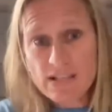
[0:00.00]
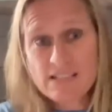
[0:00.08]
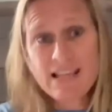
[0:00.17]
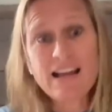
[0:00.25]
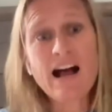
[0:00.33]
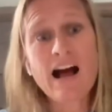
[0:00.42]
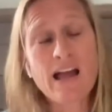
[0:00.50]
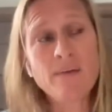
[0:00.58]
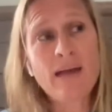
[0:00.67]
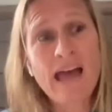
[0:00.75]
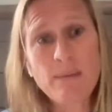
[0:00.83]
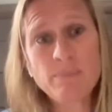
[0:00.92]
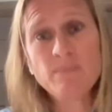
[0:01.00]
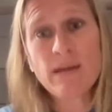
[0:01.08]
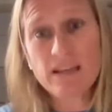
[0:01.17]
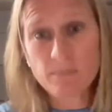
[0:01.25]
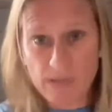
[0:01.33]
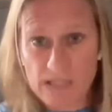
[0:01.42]
things like I'm happy
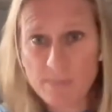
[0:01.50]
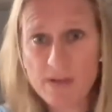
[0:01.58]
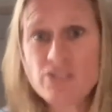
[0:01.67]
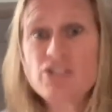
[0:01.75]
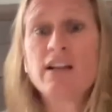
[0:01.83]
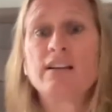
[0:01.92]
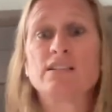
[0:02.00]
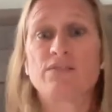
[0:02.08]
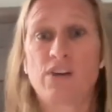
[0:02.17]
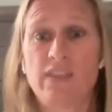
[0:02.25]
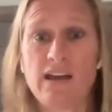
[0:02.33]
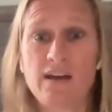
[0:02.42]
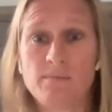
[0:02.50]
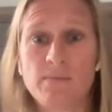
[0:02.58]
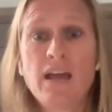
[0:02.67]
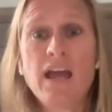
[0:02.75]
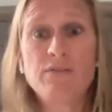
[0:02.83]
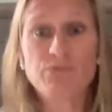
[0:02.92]
making peanut butter and jellies for them
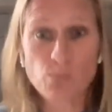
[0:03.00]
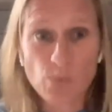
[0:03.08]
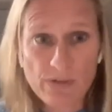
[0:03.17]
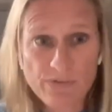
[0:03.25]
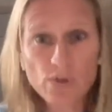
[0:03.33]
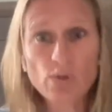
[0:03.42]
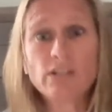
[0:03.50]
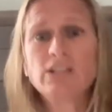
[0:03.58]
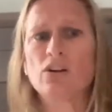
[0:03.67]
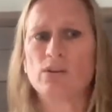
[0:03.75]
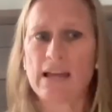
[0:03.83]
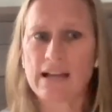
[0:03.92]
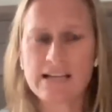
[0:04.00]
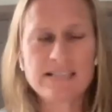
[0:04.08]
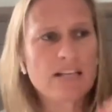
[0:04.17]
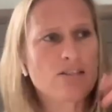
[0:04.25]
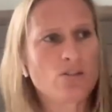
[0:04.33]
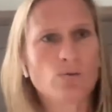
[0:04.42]
and refuel. Like I
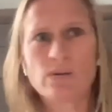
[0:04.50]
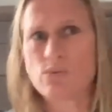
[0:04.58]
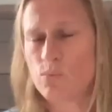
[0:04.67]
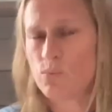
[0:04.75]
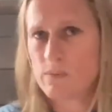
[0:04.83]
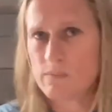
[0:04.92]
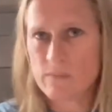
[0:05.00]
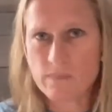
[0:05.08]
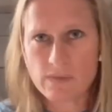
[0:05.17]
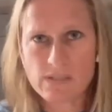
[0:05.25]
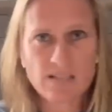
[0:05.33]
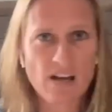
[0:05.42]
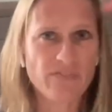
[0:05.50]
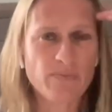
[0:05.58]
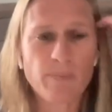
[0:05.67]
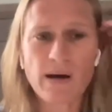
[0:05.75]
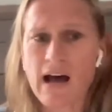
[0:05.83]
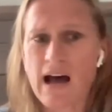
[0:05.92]
said, doing stuff.
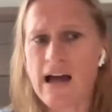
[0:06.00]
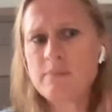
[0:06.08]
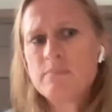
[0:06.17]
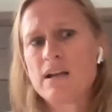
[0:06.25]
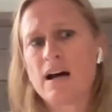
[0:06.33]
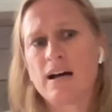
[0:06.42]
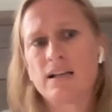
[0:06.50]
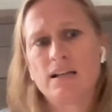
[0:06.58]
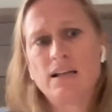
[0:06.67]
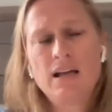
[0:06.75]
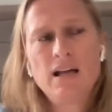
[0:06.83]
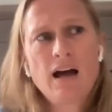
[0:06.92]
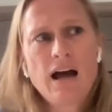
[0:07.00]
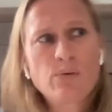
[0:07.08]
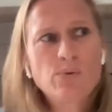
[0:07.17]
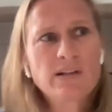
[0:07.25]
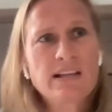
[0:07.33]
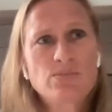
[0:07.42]
But I'm not. I
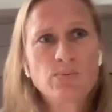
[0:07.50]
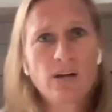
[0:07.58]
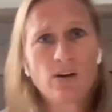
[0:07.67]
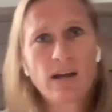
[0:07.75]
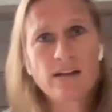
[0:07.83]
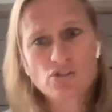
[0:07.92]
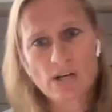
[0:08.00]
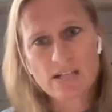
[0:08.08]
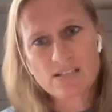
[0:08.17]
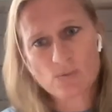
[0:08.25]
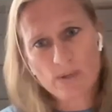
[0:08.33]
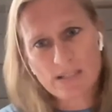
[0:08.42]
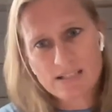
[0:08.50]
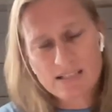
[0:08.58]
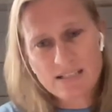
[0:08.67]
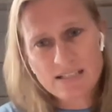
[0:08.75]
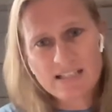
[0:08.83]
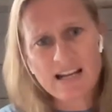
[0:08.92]
realize we all have strengths and
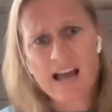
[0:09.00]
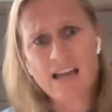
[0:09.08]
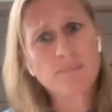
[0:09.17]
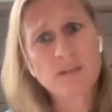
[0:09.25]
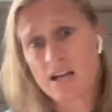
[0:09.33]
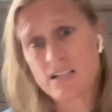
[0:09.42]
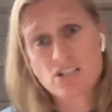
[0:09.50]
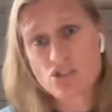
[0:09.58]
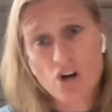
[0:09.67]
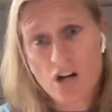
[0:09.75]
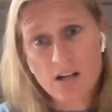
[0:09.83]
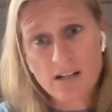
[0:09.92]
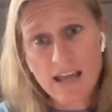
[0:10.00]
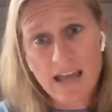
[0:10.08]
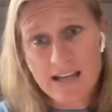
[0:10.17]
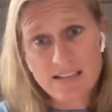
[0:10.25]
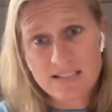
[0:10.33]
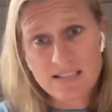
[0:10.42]
weaknesses, and I am not as strong
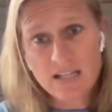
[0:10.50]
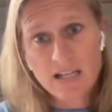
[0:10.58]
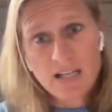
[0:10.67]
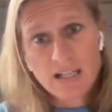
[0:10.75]
as